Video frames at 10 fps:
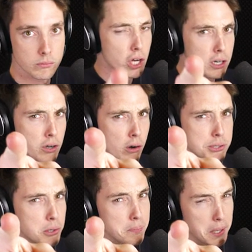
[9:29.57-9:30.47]
Chuck
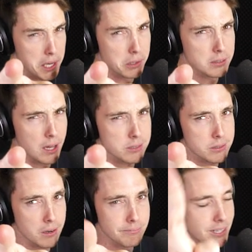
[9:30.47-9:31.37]
Norris couldn't be killed last
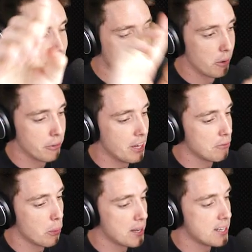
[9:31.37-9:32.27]
time. His health
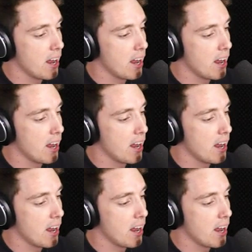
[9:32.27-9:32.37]
never went